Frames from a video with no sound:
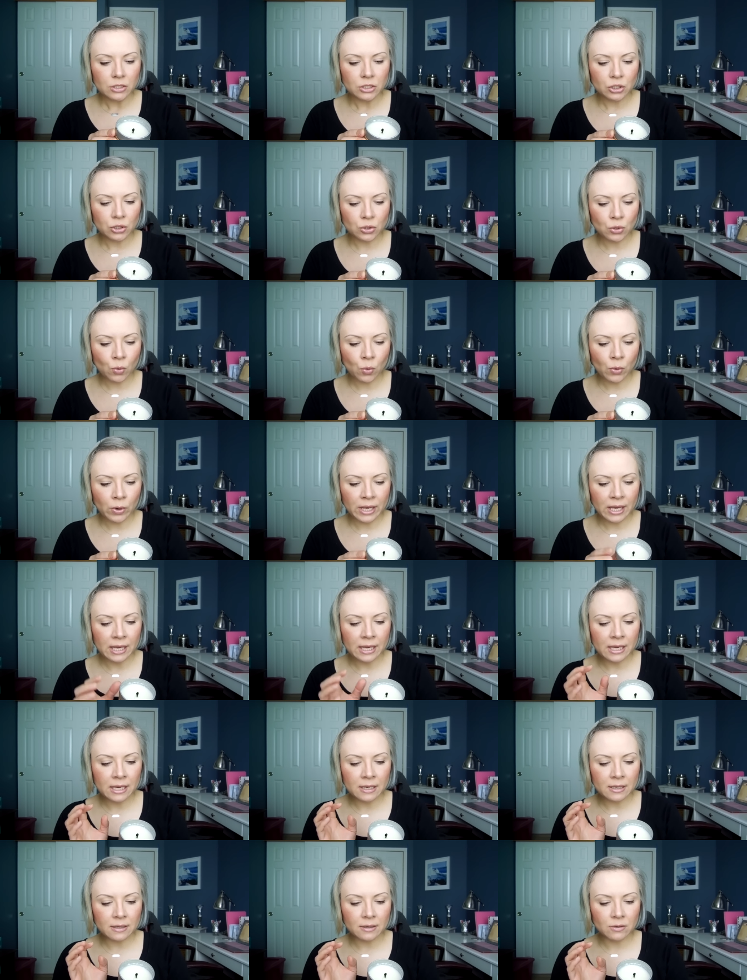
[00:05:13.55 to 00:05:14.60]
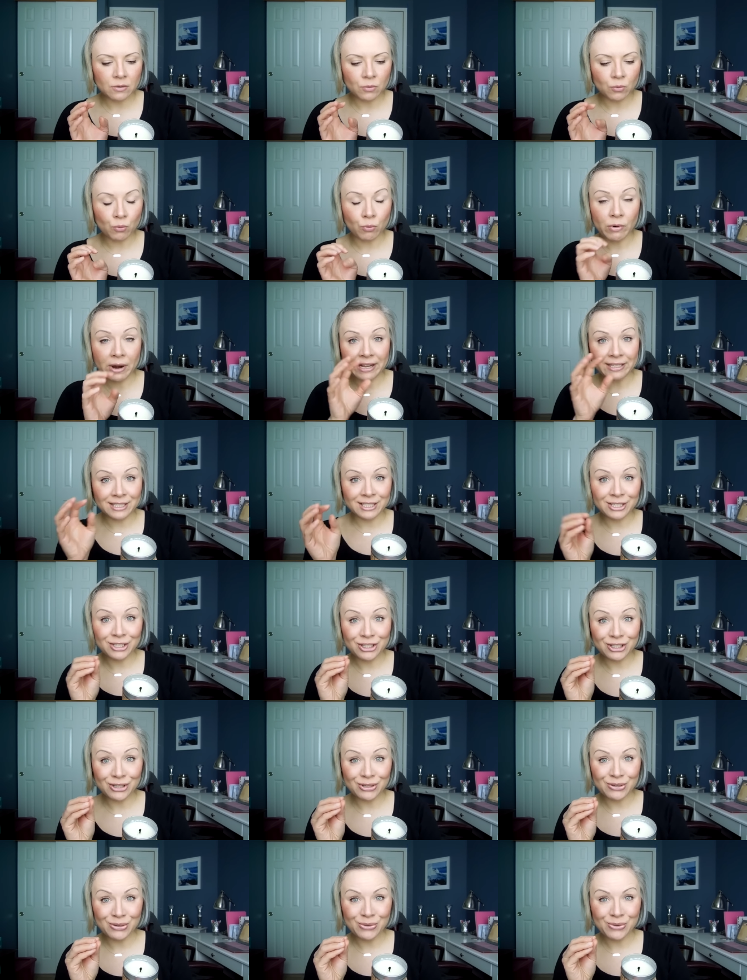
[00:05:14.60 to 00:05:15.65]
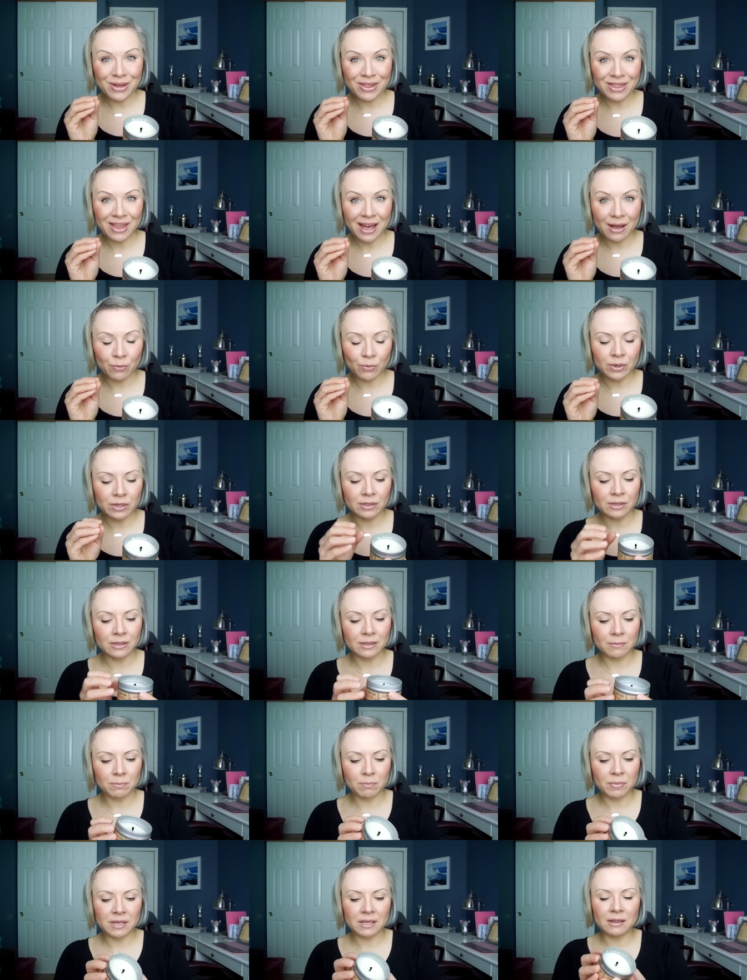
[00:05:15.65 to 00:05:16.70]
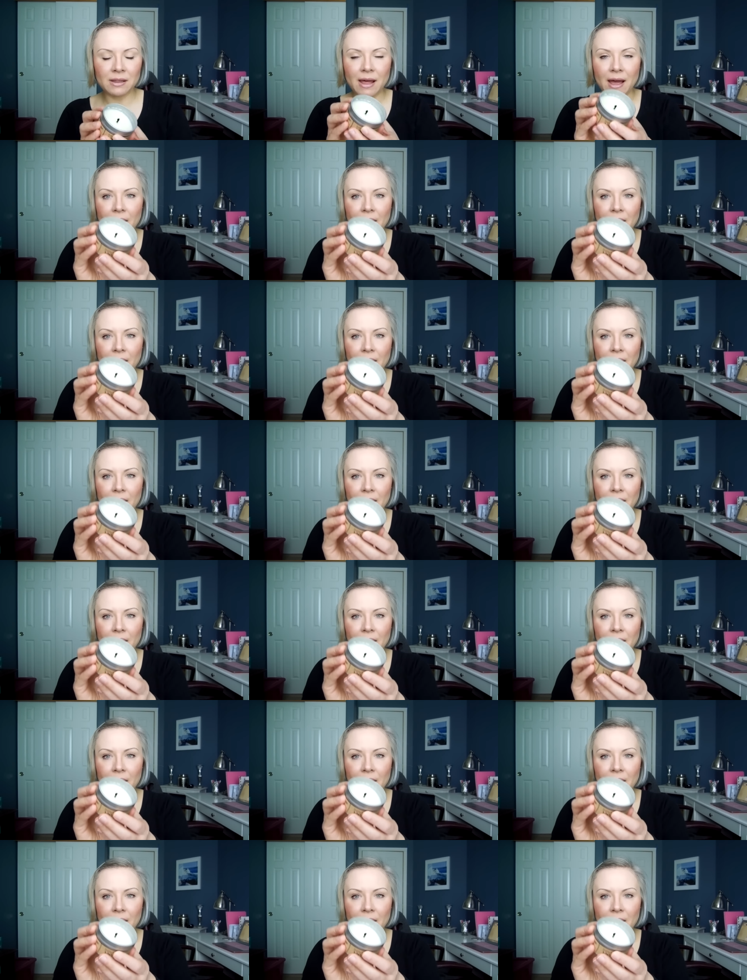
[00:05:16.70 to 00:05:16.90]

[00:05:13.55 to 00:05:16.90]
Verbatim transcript: soy residue that will be